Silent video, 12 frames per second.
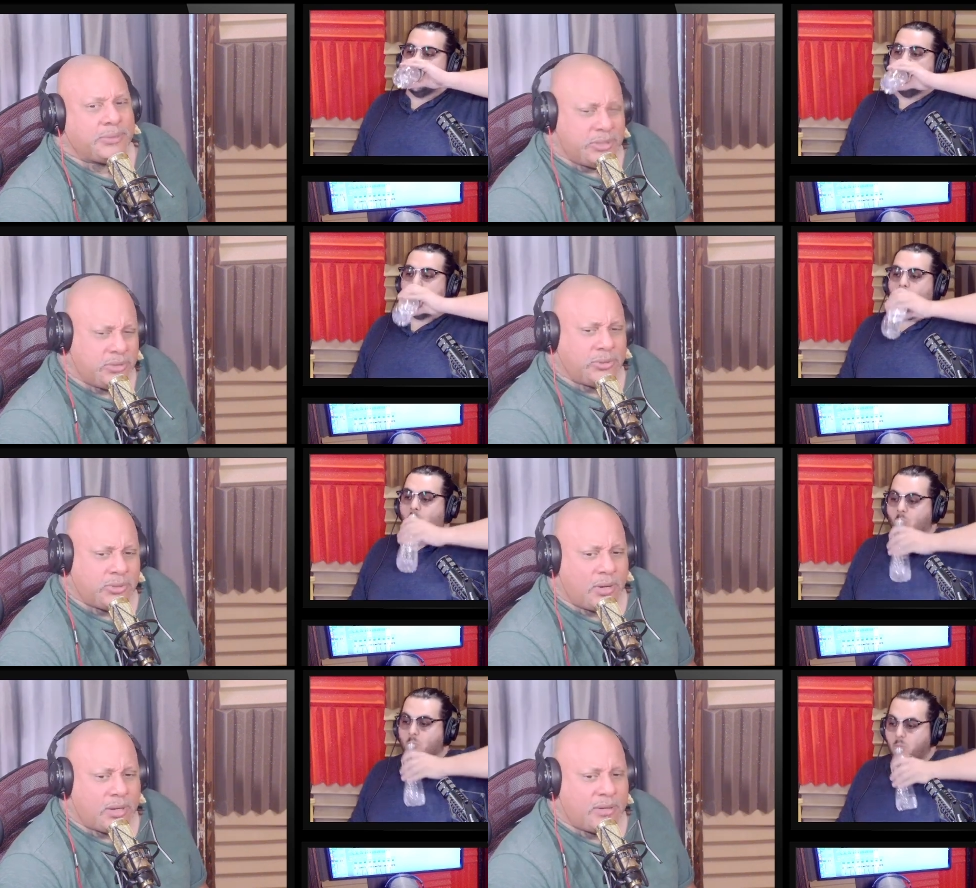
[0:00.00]
Speaker 1: talk
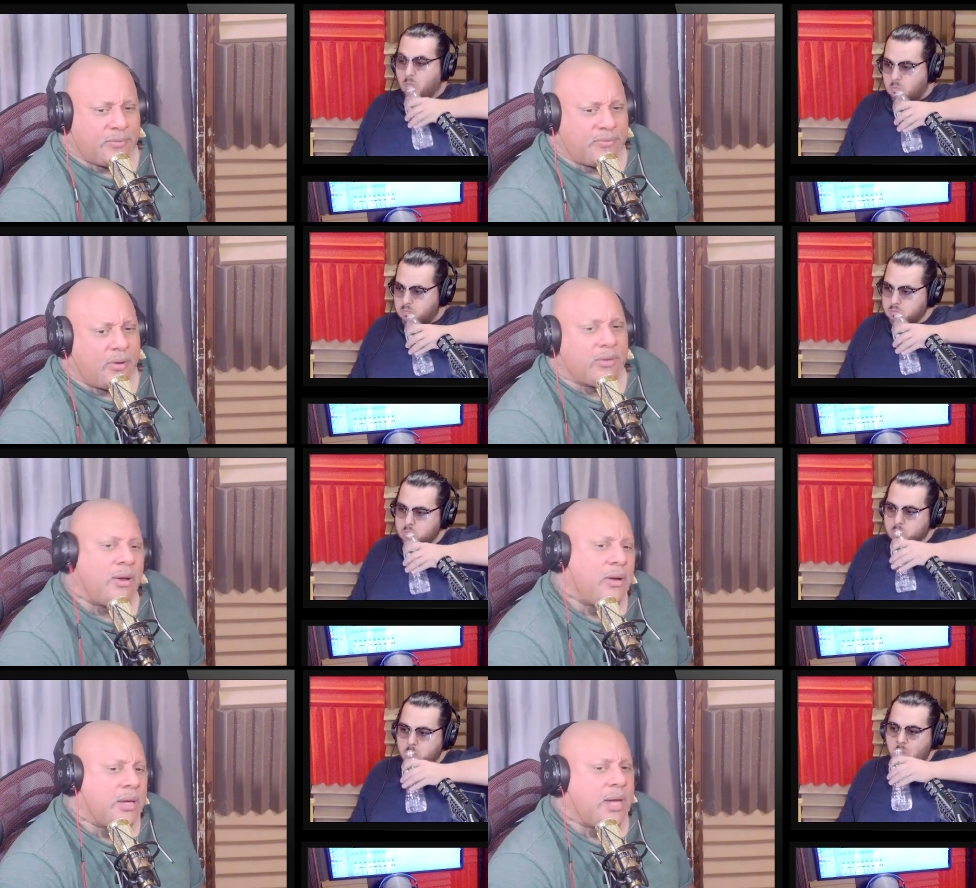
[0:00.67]
on the phone? Oh,
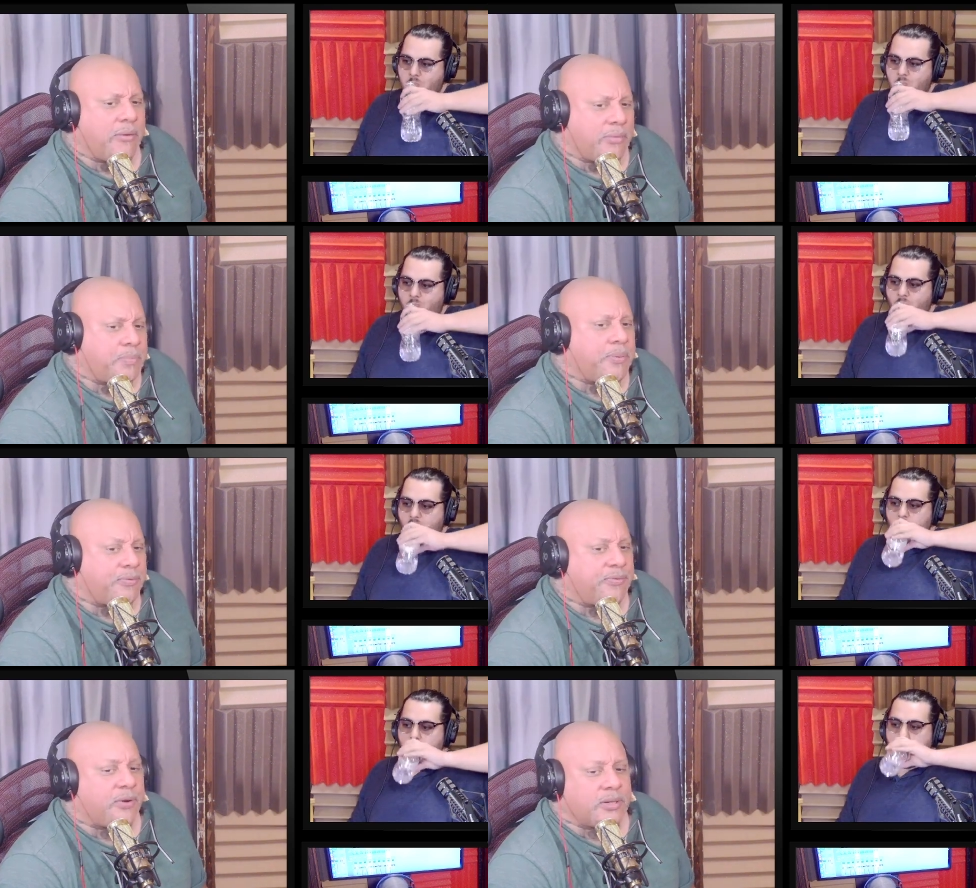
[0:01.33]
yeah, I would prefer
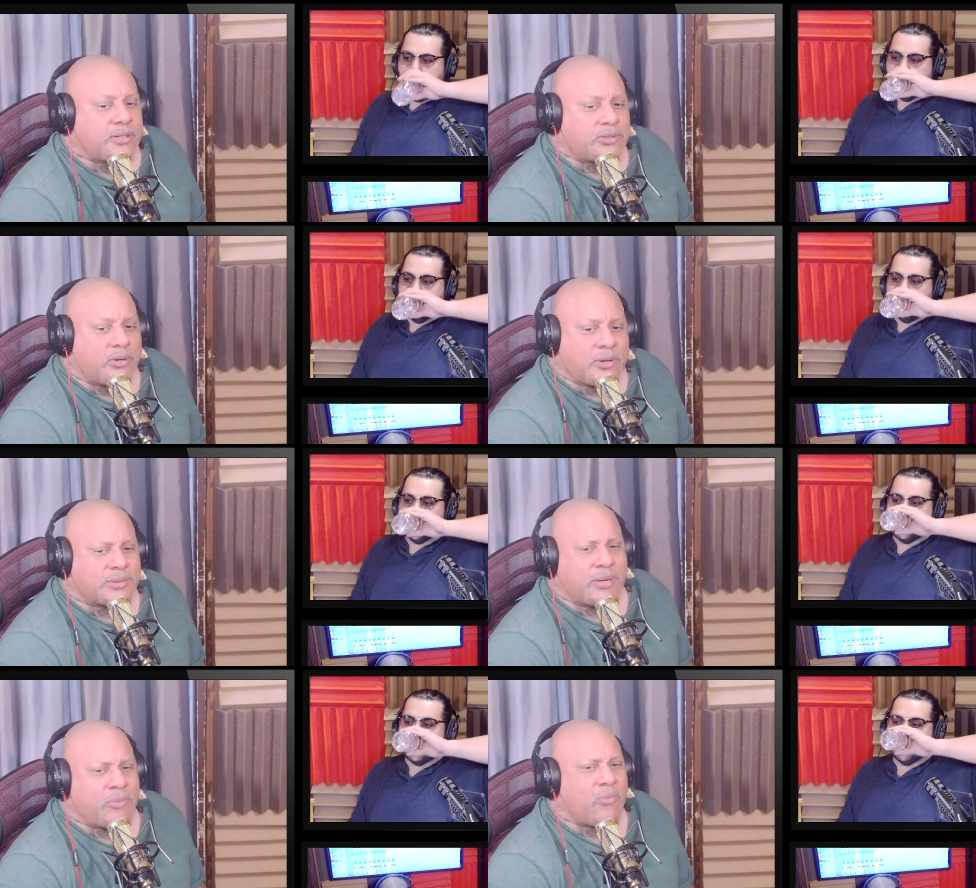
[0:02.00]
to talk. Then
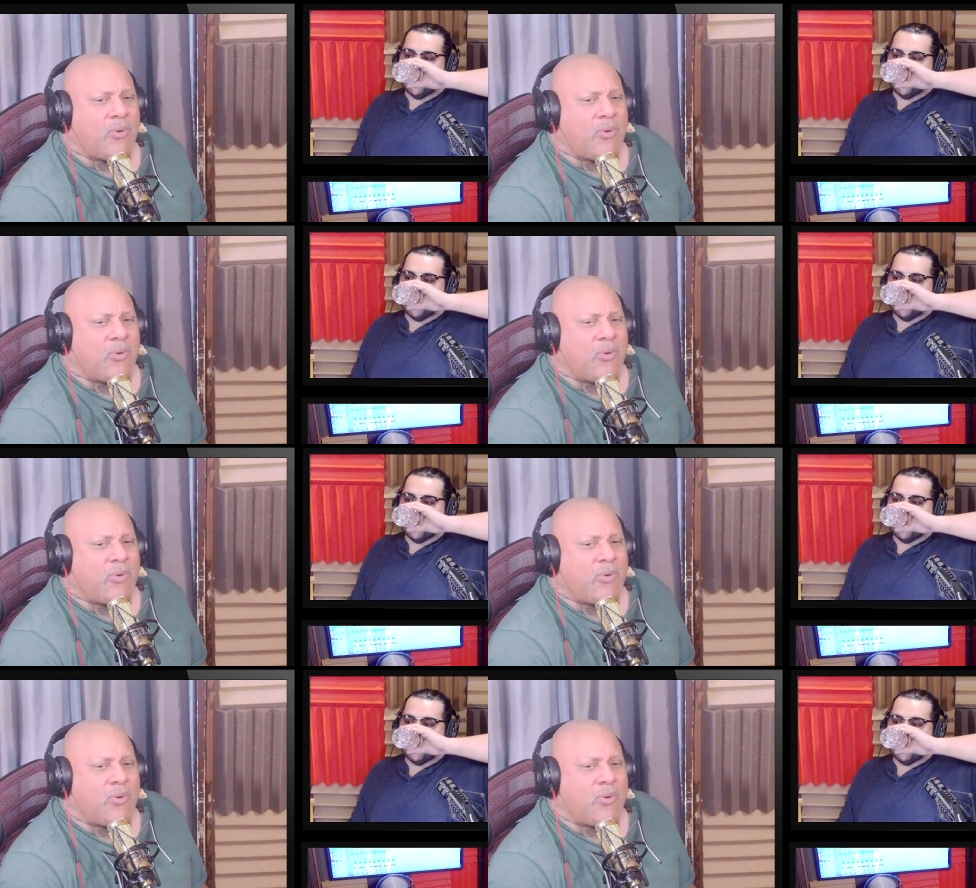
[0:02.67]
why are